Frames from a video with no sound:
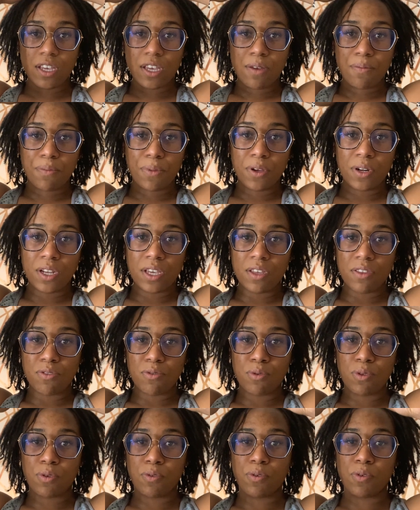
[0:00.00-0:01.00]
and putting it
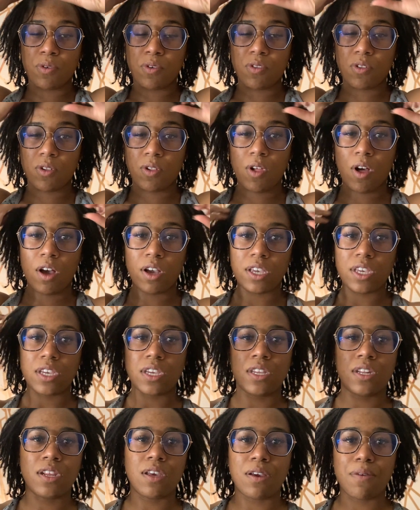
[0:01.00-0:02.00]
through the root of the lock
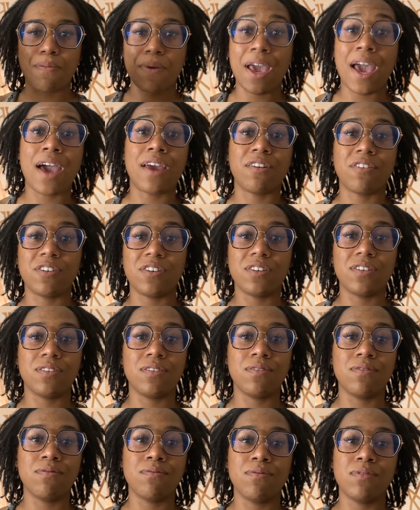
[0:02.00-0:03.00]
in a pattern.
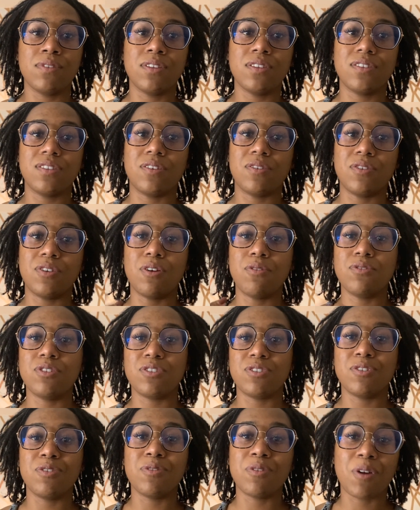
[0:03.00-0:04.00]
So you don't
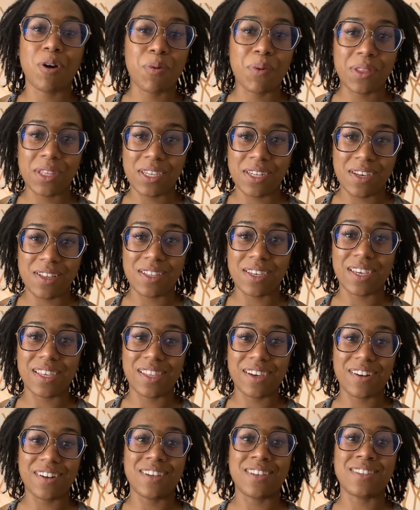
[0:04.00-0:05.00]
just do it all willy-nilly.
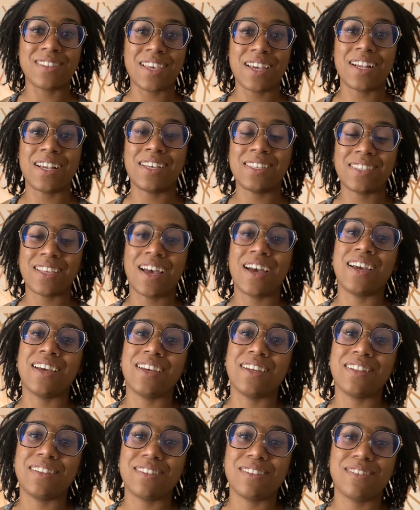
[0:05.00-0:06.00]
There is like a
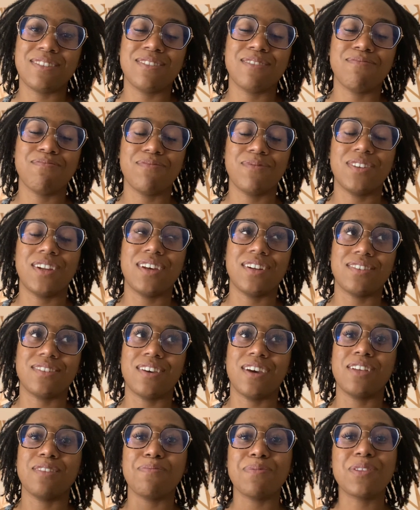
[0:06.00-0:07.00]
science, well, not a
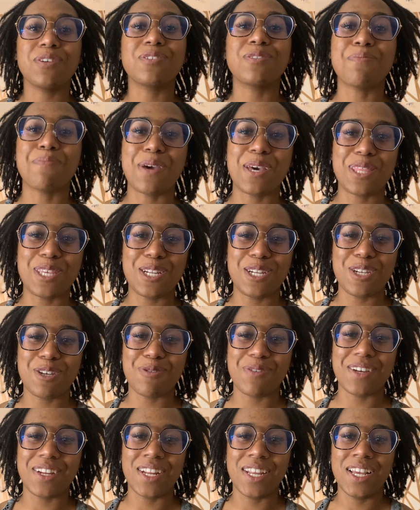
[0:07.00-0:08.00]
science, but there's a method to
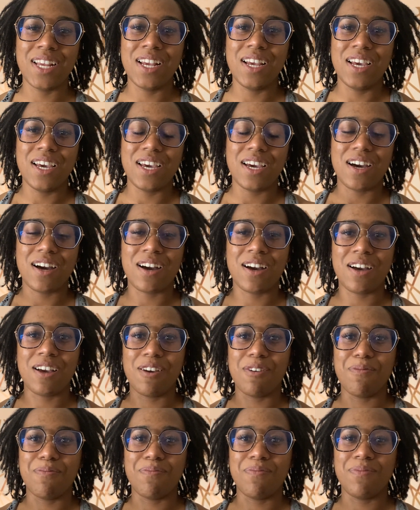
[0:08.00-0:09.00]
it.
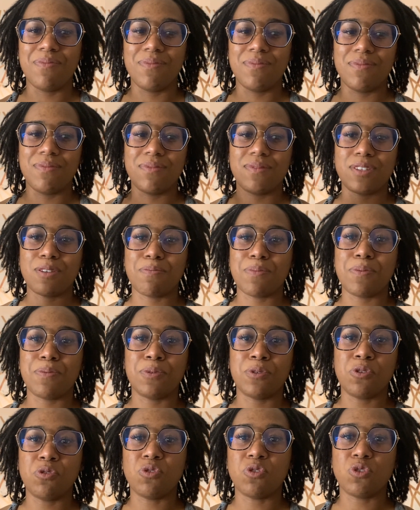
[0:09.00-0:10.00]
Some
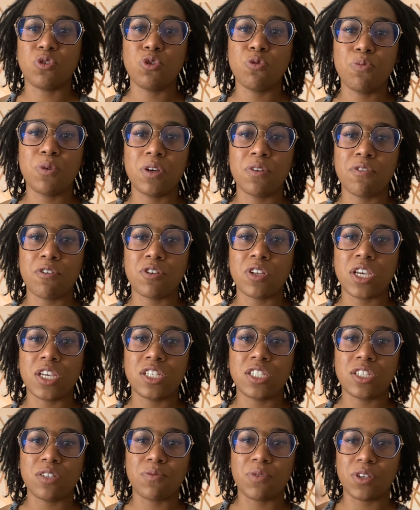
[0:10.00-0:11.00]
people use a 2-point
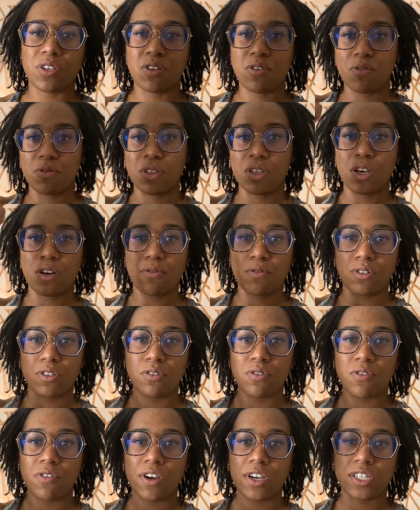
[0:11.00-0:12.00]
rotation where you only go in
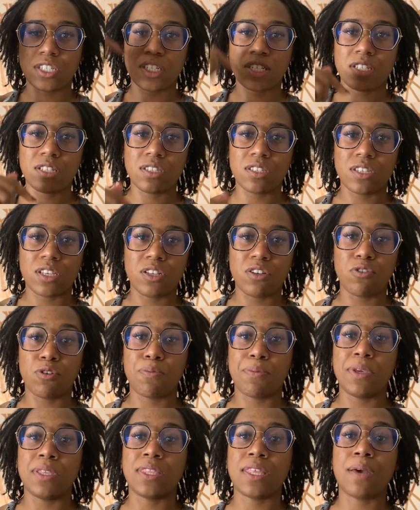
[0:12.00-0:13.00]
2 directions and you
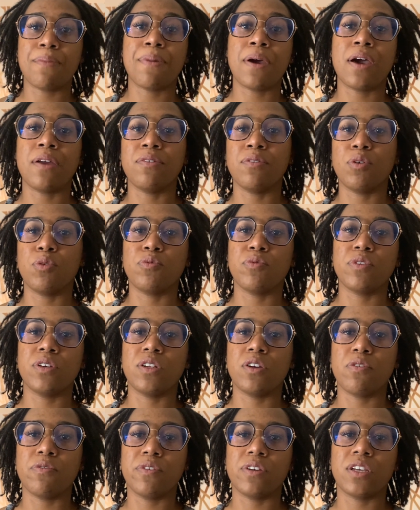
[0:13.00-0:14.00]
repeat that pattern over and
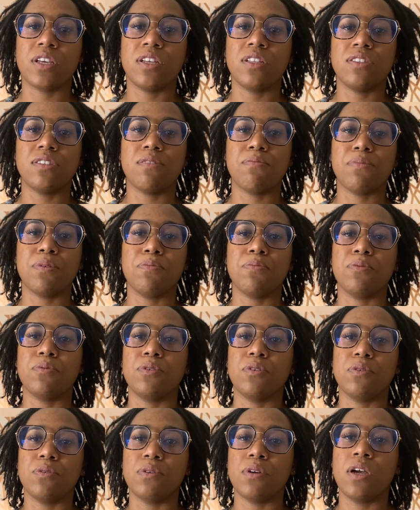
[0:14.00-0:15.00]
over again. Some people
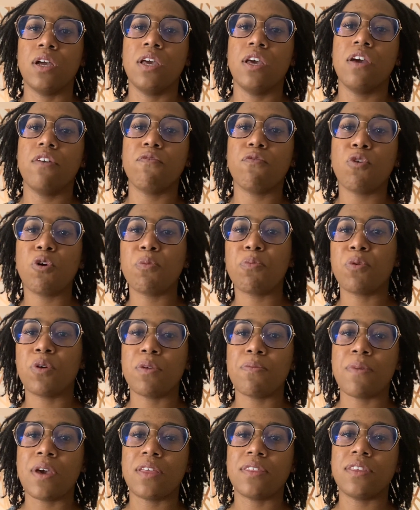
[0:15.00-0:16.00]
do
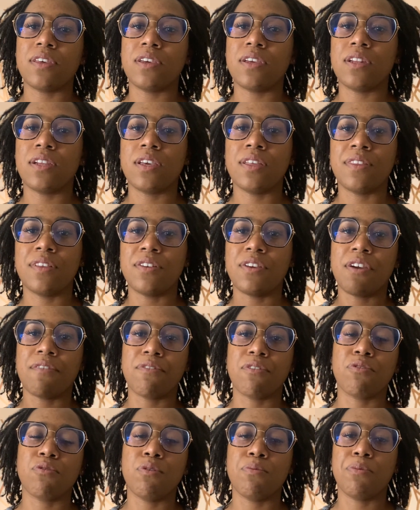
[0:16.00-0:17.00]
4-point method, and then you have the
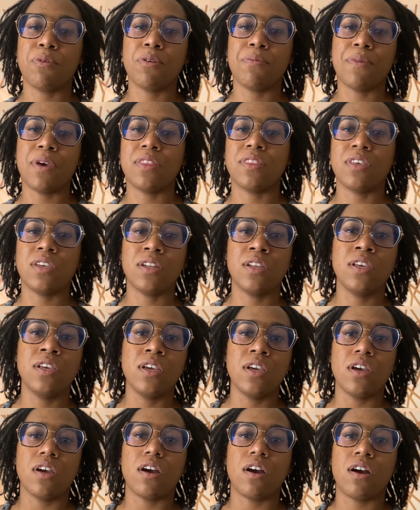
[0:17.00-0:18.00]
3-point method.
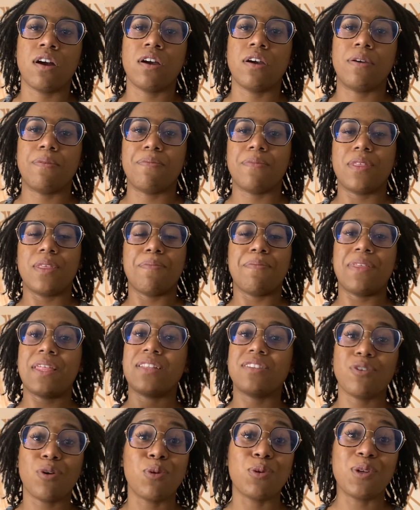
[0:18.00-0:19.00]
But
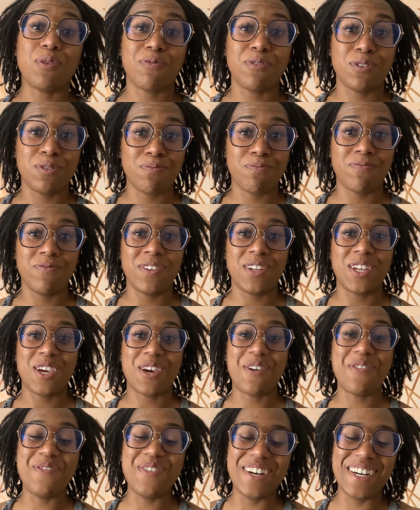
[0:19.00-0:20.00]
that's a whole different video
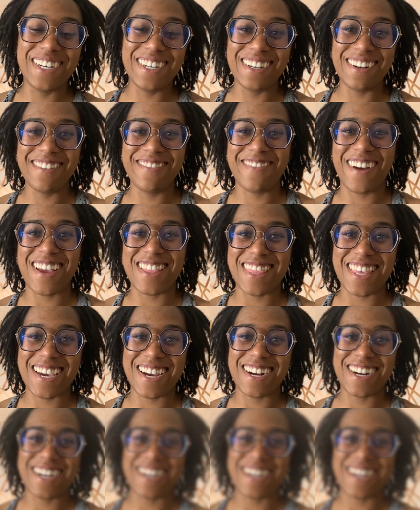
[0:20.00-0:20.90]
right there